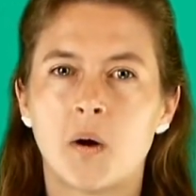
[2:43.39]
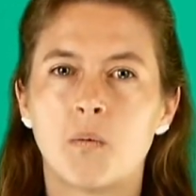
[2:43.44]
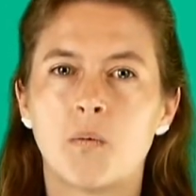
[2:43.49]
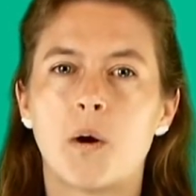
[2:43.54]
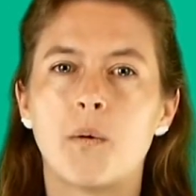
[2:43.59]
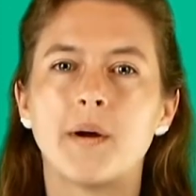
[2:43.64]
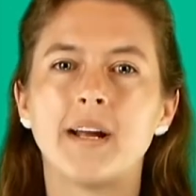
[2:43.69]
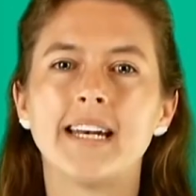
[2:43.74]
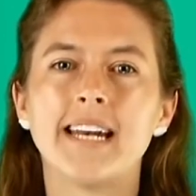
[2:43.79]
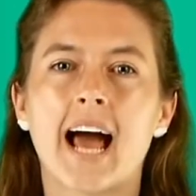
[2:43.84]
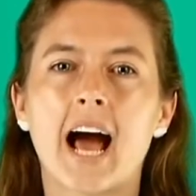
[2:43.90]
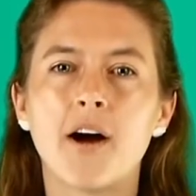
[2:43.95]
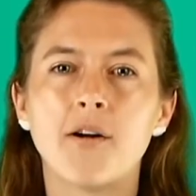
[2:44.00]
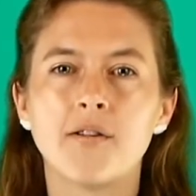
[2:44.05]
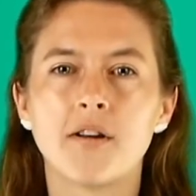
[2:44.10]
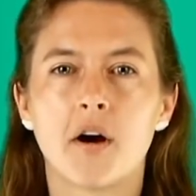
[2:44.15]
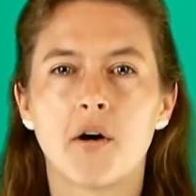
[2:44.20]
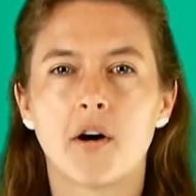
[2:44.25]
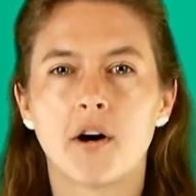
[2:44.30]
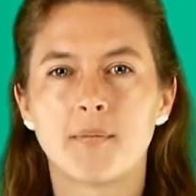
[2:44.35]
What we now
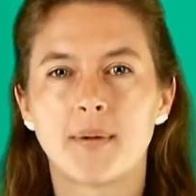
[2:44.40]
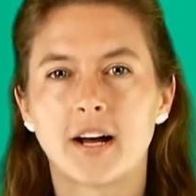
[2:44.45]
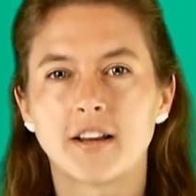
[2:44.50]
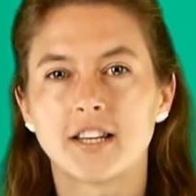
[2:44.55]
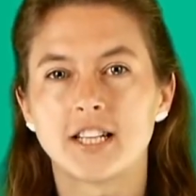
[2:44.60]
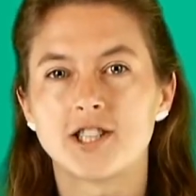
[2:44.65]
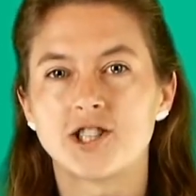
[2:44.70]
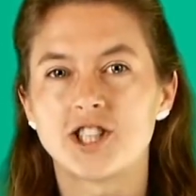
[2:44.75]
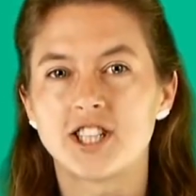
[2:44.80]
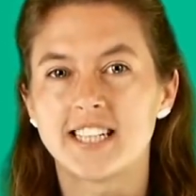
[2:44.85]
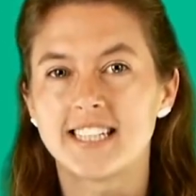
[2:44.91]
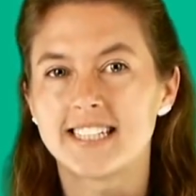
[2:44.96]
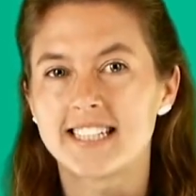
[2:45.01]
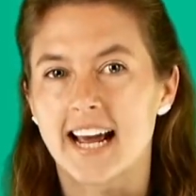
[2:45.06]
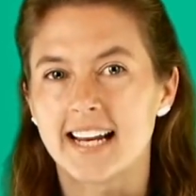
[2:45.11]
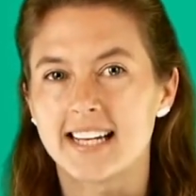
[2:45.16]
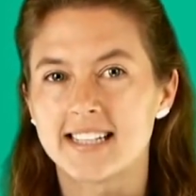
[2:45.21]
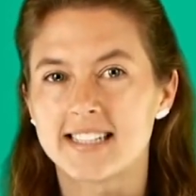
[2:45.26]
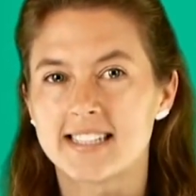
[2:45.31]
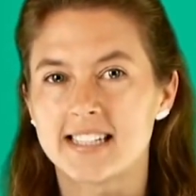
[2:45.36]
know about the Xia
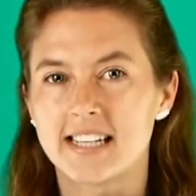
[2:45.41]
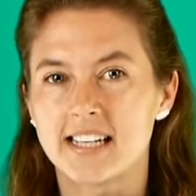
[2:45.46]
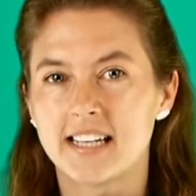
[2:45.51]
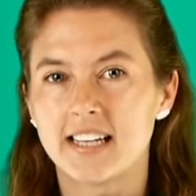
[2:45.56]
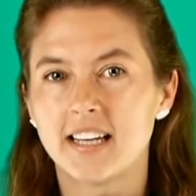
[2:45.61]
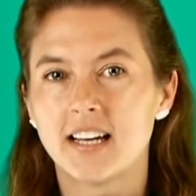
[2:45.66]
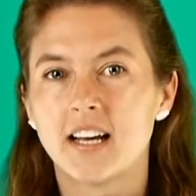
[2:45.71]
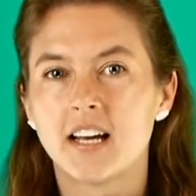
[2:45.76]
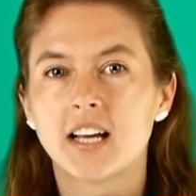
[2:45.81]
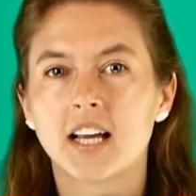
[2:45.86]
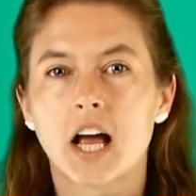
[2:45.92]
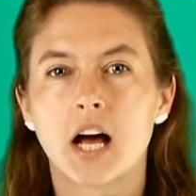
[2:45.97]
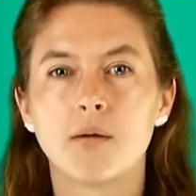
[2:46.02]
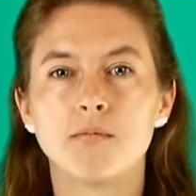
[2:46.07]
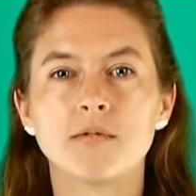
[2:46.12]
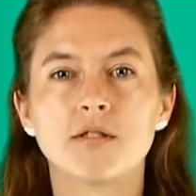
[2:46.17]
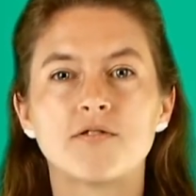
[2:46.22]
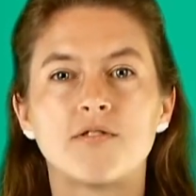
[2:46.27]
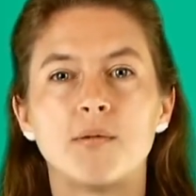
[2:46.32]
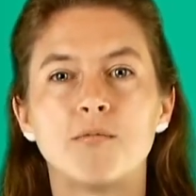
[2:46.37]
dynasty
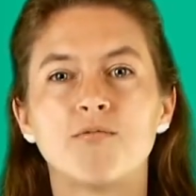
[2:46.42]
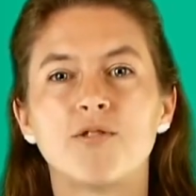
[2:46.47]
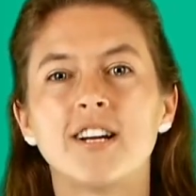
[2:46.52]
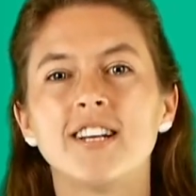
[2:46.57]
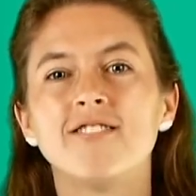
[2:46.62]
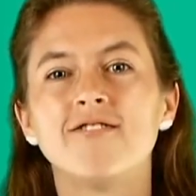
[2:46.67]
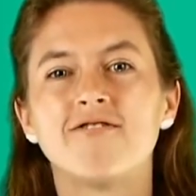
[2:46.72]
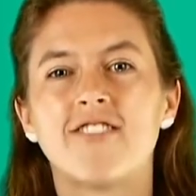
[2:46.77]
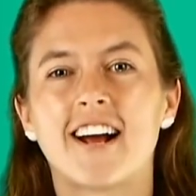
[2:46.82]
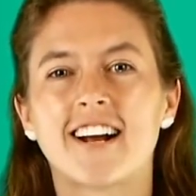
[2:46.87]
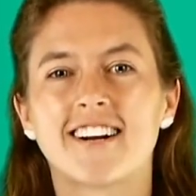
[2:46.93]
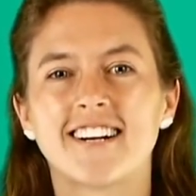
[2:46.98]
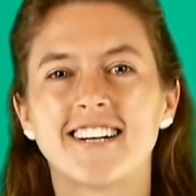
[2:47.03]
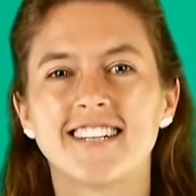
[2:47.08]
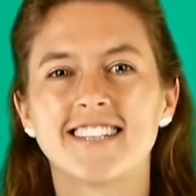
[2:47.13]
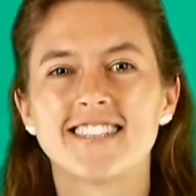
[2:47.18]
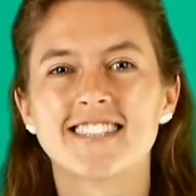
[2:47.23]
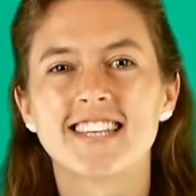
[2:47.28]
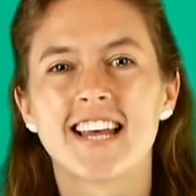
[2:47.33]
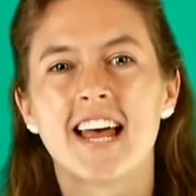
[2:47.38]
comes from written
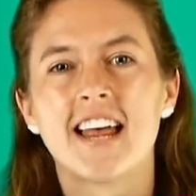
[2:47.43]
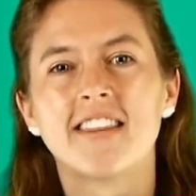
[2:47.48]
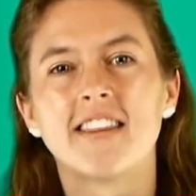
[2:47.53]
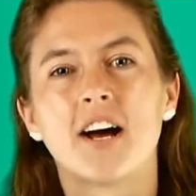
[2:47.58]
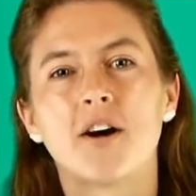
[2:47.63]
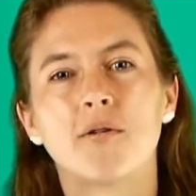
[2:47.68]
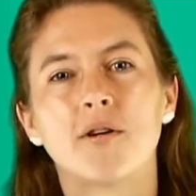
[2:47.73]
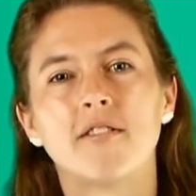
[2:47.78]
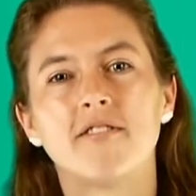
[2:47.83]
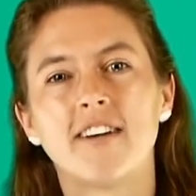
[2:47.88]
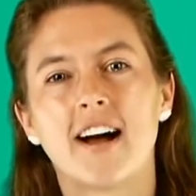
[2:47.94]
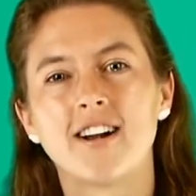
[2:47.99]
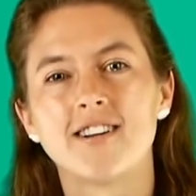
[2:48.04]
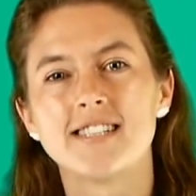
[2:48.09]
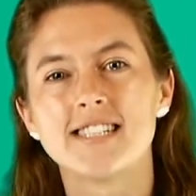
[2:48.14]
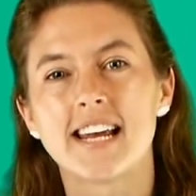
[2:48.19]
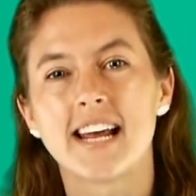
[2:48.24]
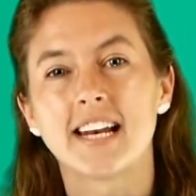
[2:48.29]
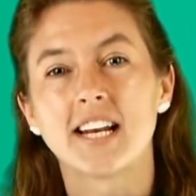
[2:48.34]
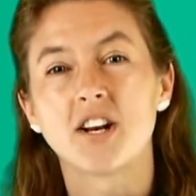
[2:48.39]
records that were
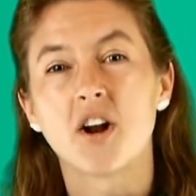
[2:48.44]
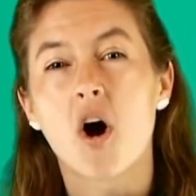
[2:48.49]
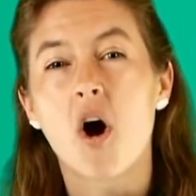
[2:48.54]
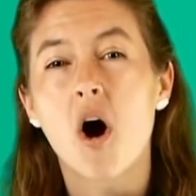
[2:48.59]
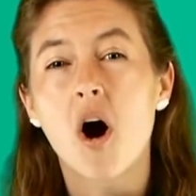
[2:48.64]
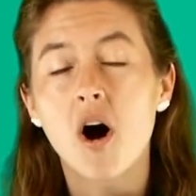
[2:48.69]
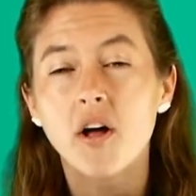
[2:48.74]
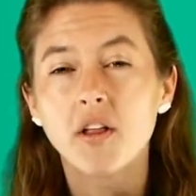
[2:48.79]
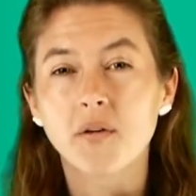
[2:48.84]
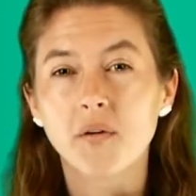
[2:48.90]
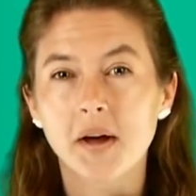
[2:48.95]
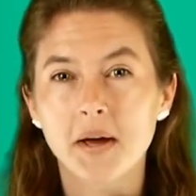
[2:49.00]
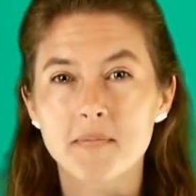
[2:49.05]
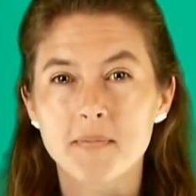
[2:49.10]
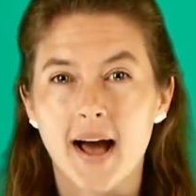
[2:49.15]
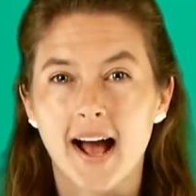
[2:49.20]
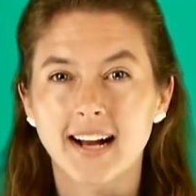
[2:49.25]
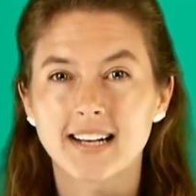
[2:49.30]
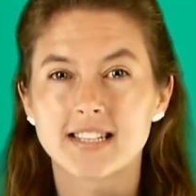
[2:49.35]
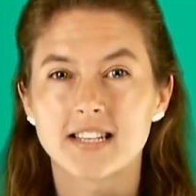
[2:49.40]
found dating all the way
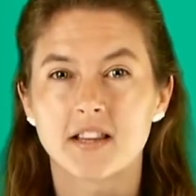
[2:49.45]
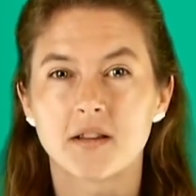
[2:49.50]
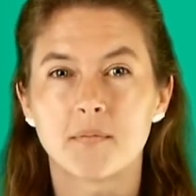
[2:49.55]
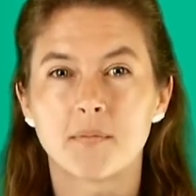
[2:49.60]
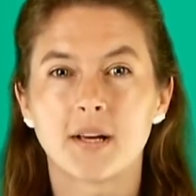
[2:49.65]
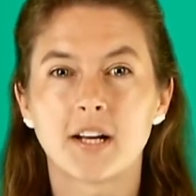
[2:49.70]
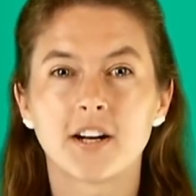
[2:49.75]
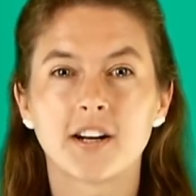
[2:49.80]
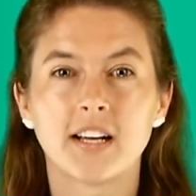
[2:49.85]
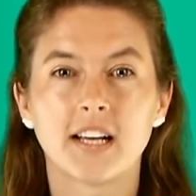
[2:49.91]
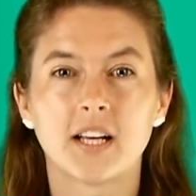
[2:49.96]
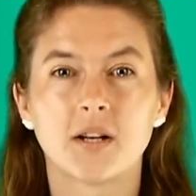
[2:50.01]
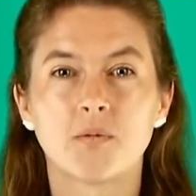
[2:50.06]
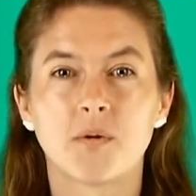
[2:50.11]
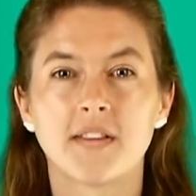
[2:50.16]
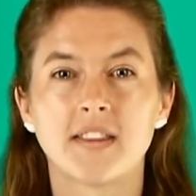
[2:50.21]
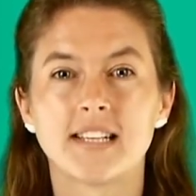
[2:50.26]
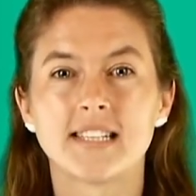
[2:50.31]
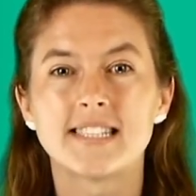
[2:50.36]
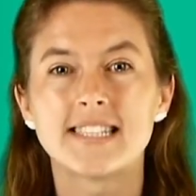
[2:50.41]
back to the period
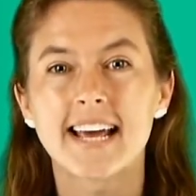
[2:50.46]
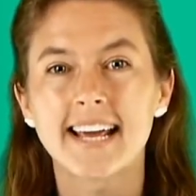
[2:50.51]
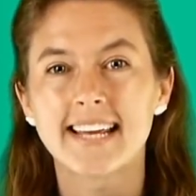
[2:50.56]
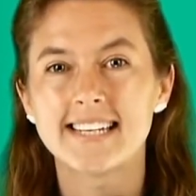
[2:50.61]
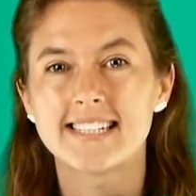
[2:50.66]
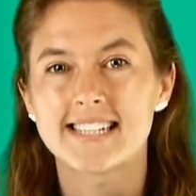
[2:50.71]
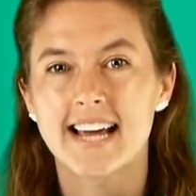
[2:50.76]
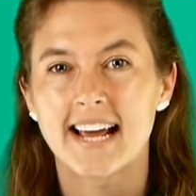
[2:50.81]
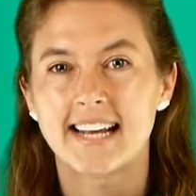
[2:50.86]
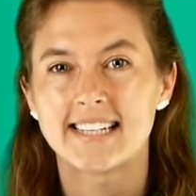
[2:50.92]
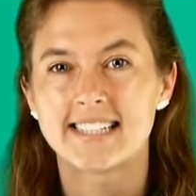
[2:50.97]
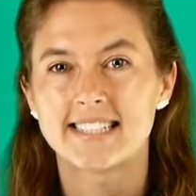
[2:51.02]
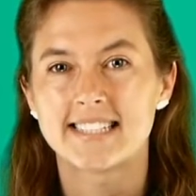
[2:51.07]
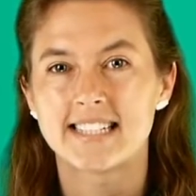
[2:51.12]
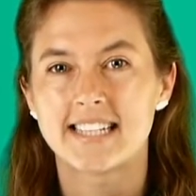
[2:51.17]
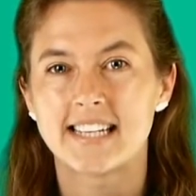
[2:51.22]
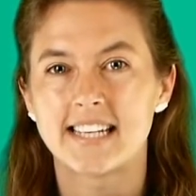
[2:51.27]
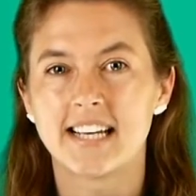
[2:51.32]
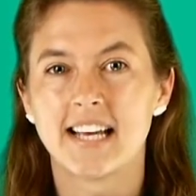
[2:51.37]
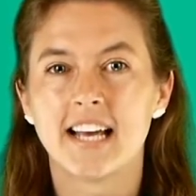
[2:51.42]
when the second
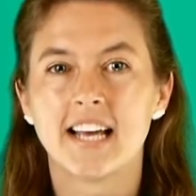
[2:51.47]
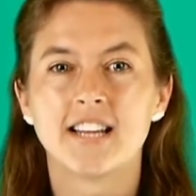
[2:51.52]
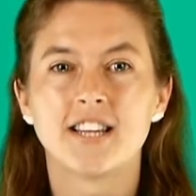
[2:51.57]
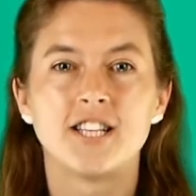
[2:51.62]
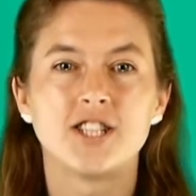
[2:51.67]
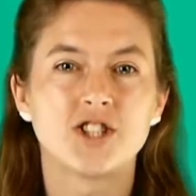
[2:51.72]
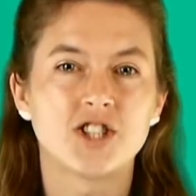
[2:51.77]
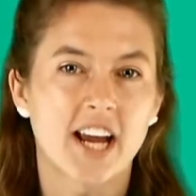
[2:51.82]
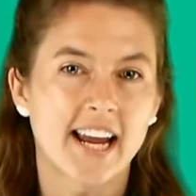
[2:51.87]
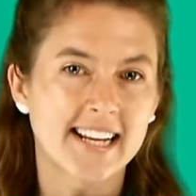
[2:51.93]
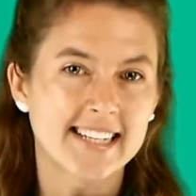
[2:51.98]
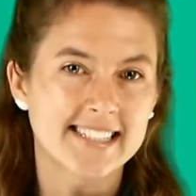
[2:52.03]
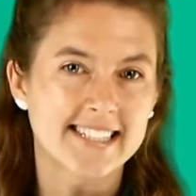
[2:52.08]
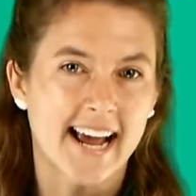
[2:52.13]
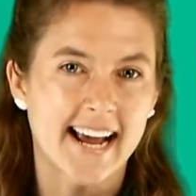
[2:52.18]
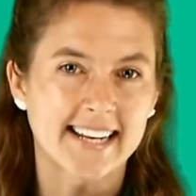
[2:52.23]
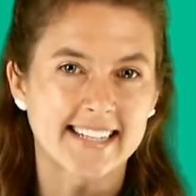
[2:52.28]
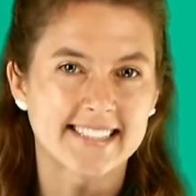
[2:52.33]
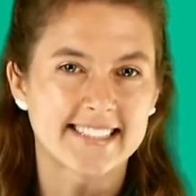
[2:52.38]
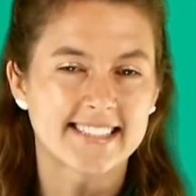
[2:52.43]
dynasty, the Shang
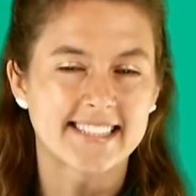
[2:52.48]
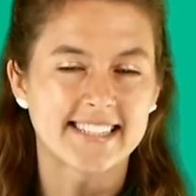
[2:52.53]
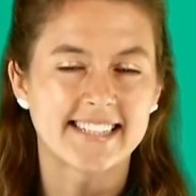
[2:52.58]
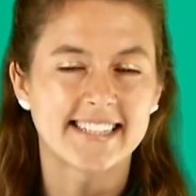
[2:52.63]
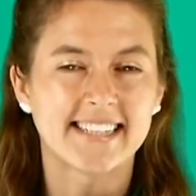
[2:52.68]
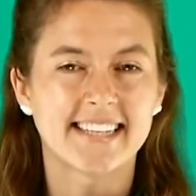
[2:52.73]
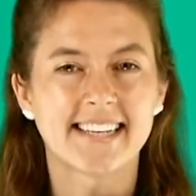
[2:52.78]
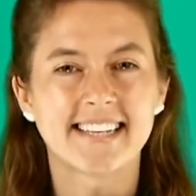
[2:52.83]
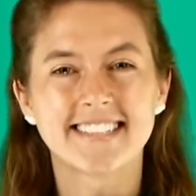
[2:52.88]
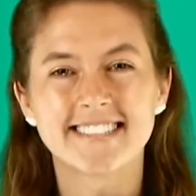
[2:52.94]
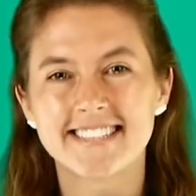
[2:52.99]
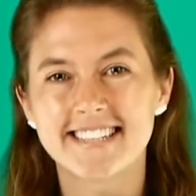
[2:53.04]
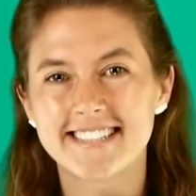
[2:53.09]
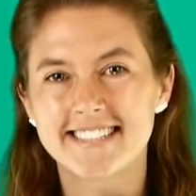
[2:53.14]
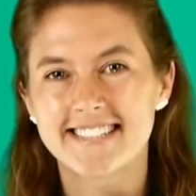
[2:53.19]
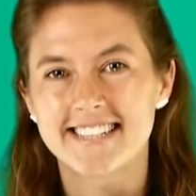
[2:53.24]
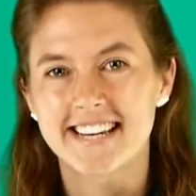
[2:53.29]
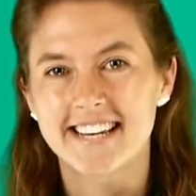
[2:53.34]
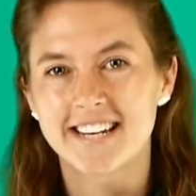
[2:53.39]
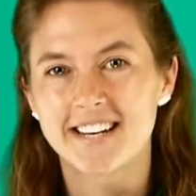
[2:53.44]
dynasty,
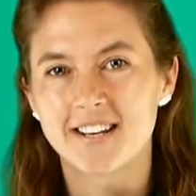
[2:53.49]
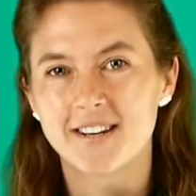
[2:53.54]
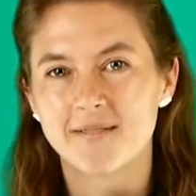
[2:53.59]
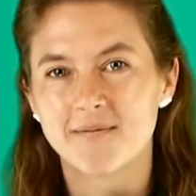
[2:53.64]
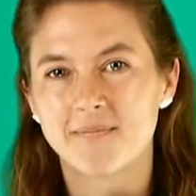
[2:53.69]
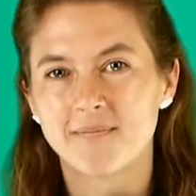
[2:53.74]
existed.